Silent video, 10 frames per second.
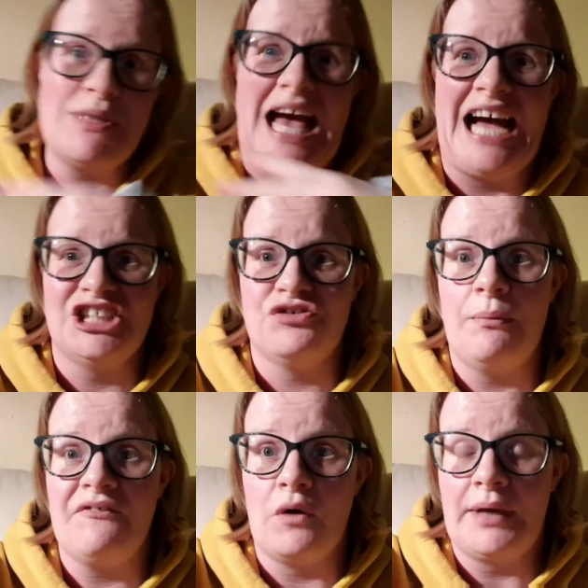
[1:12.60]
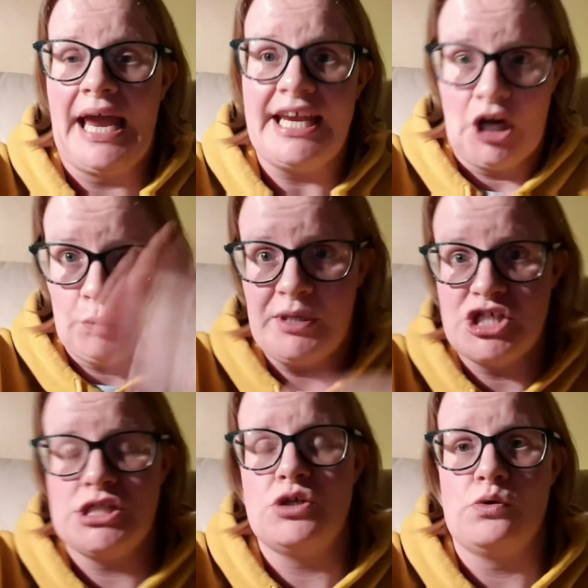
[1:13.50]
do with ash from a volcano,
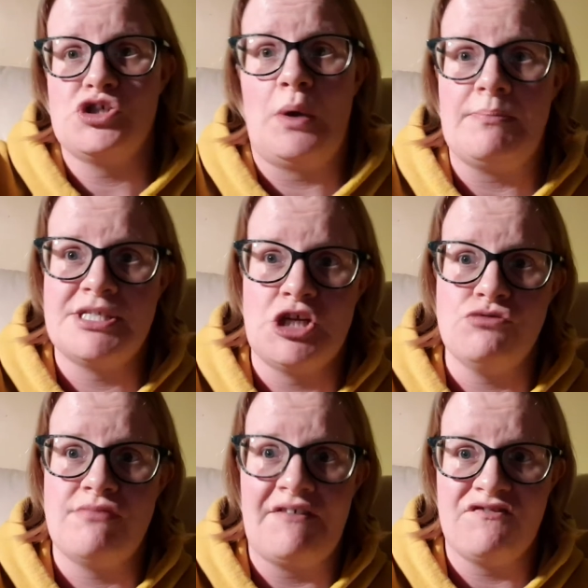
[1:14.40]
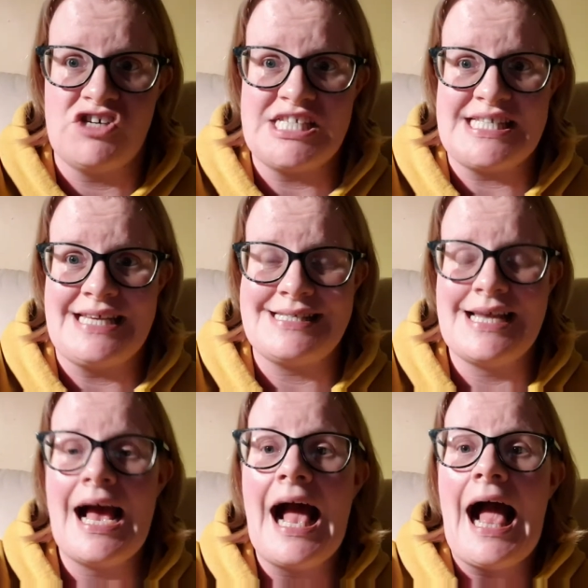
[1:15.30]
which the Doctor Who episode references.
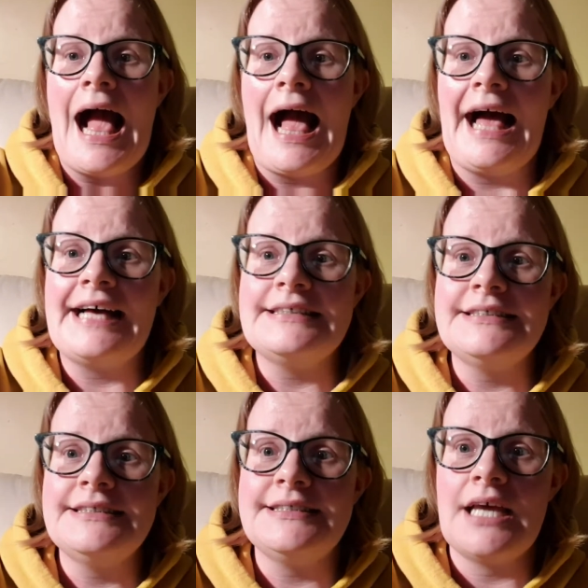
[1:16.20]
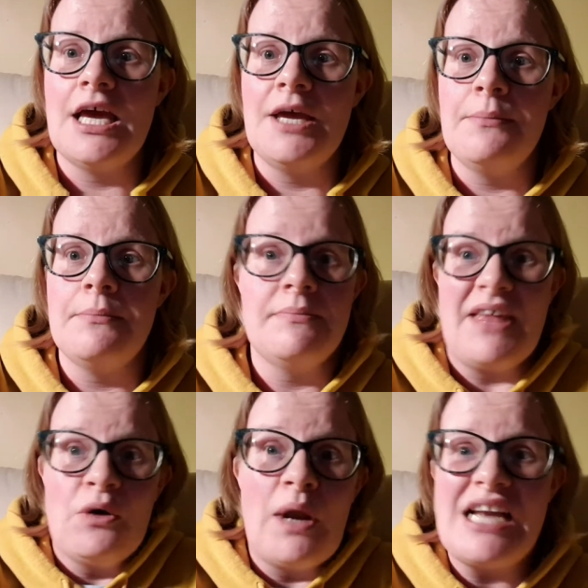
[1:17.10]
And
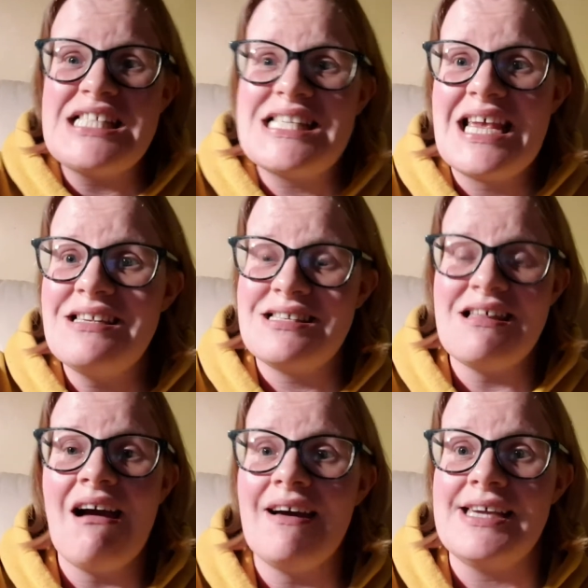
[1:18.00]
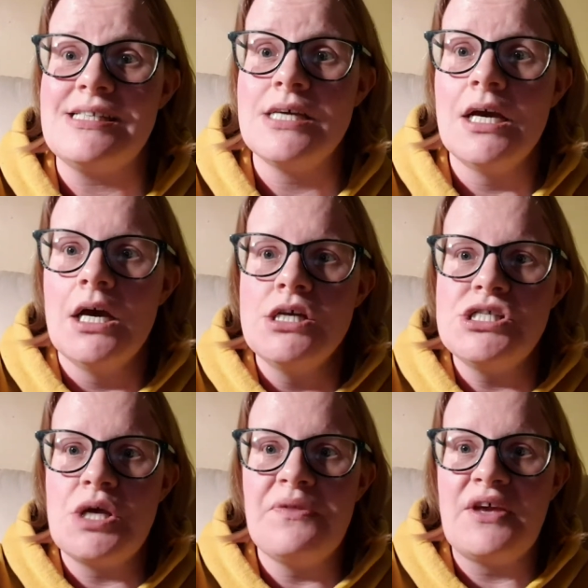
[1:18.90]
they all had to stay inside.
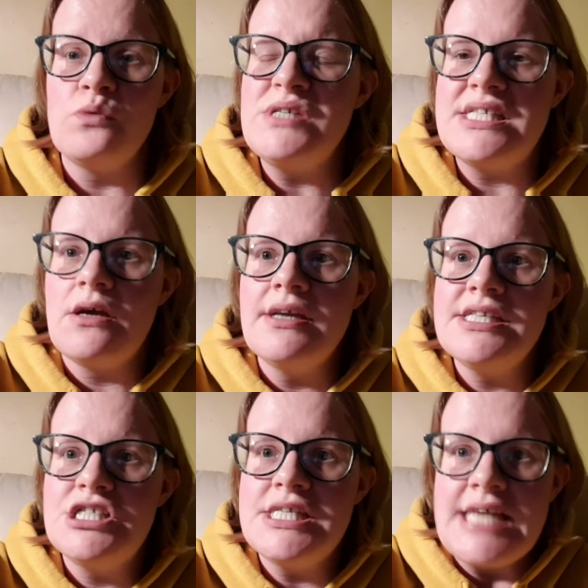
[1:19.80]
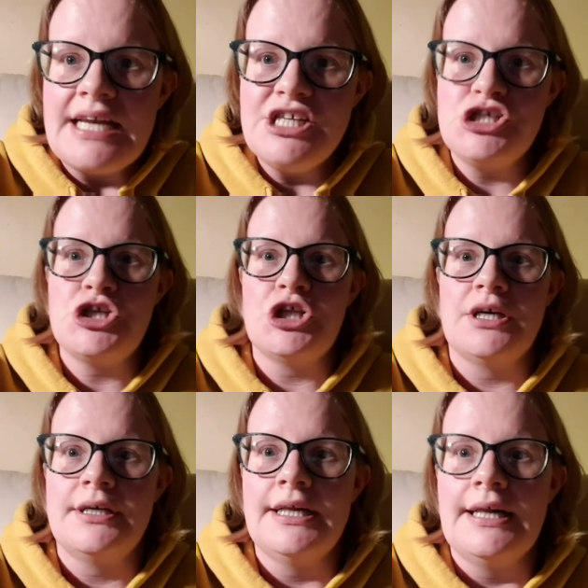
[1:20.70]
So they all decided to tell each
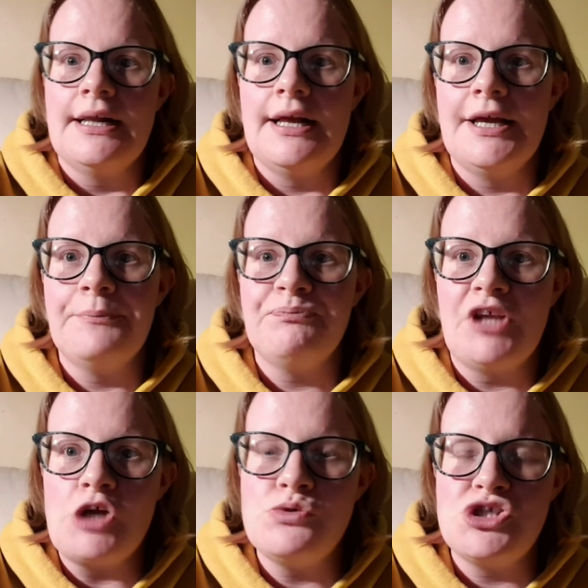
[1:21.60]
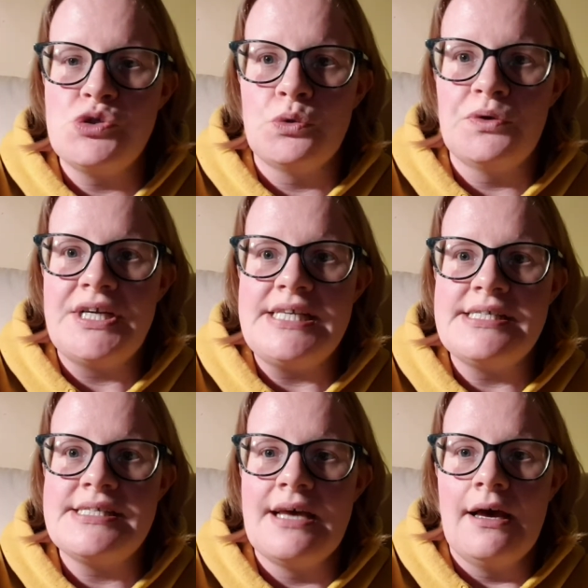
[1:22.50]
other ghost
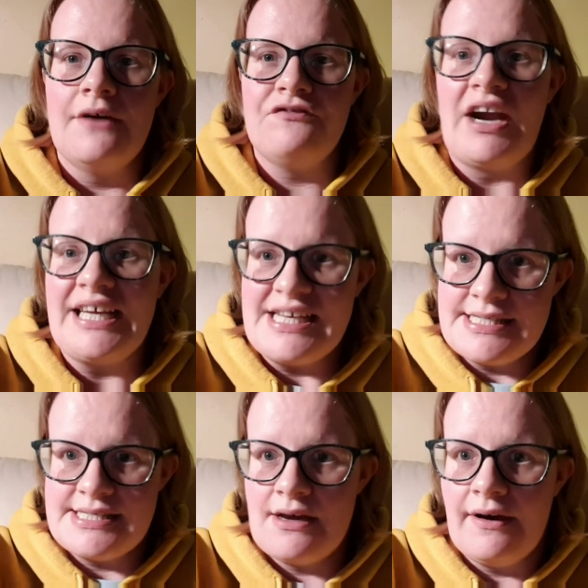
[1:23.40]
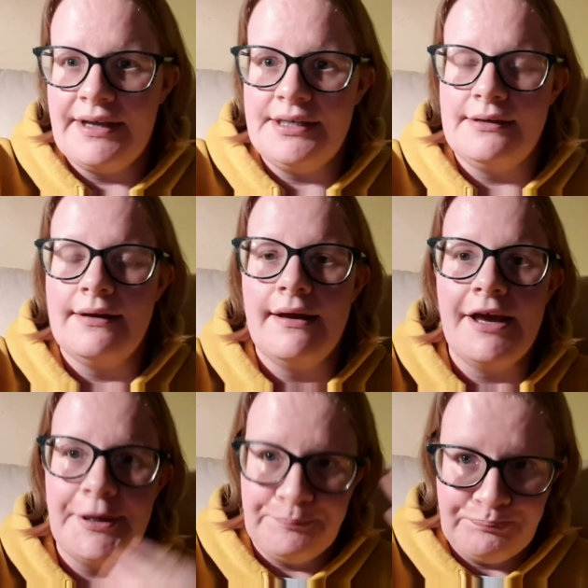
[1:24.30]
stories. Frankenstein,
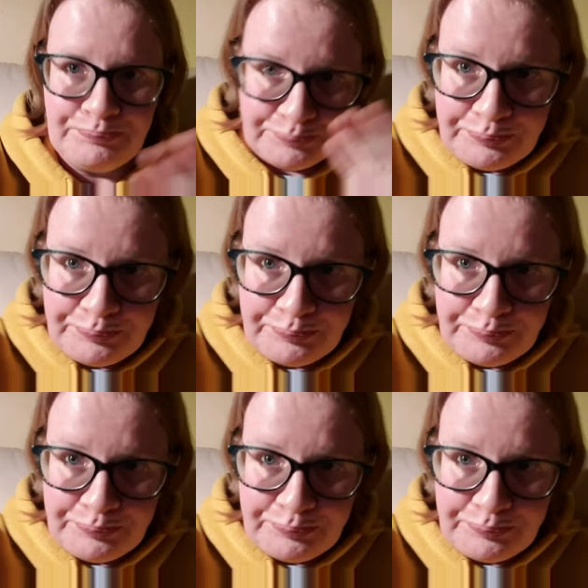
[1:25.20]
the